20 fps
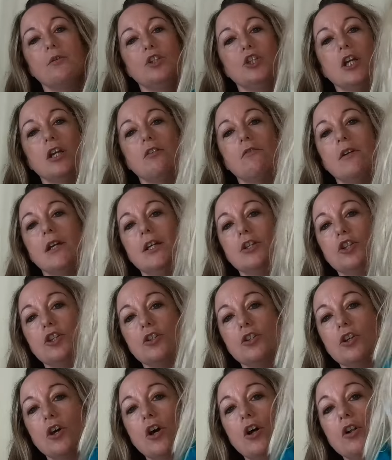
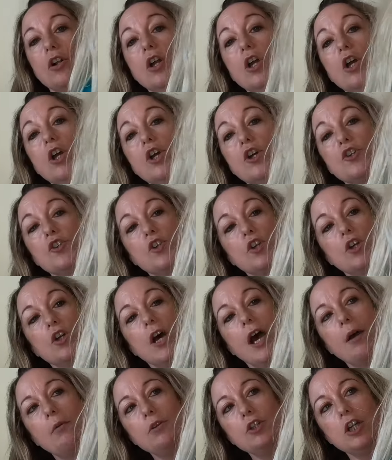Generation doll. So
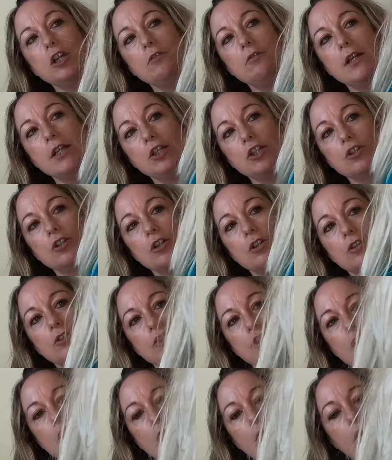Our Generation doll
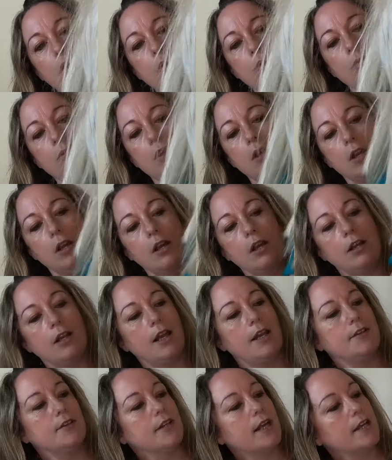2,
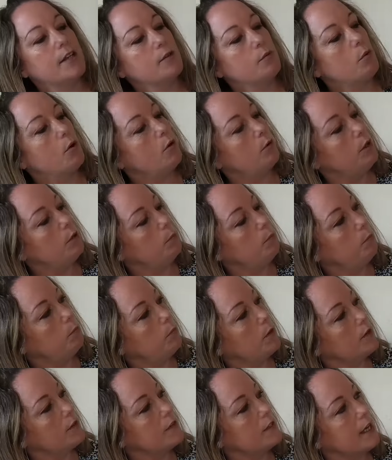let's guess what
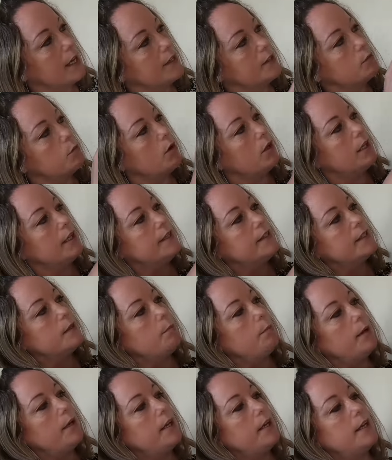Lisa
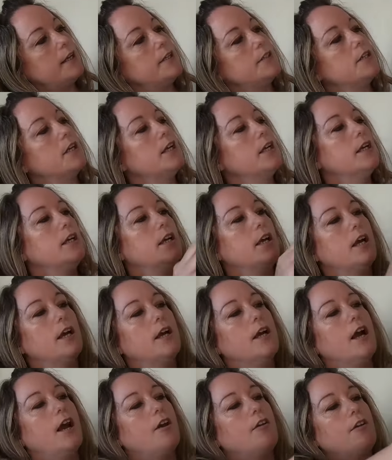paid.
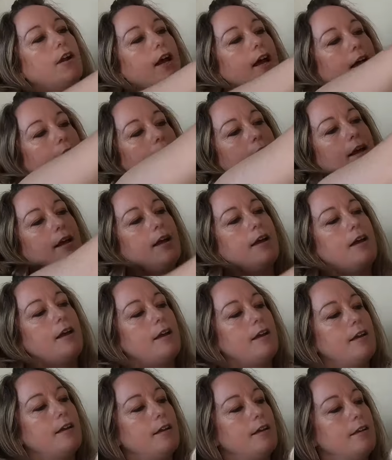Her
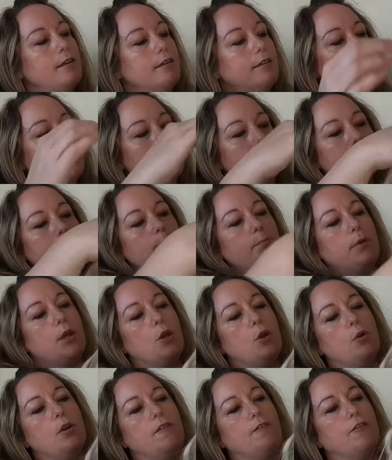hair, it's
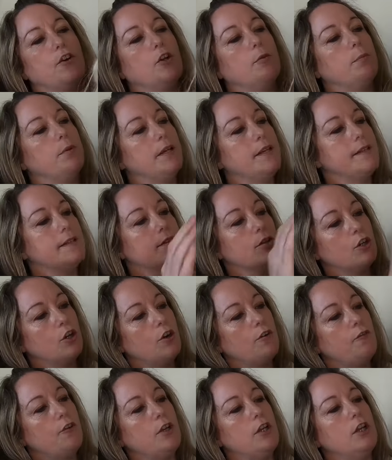beautiful, but it's
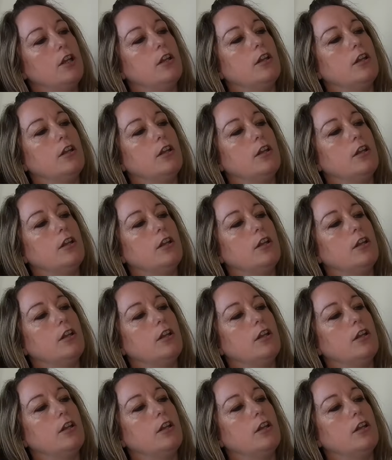covering your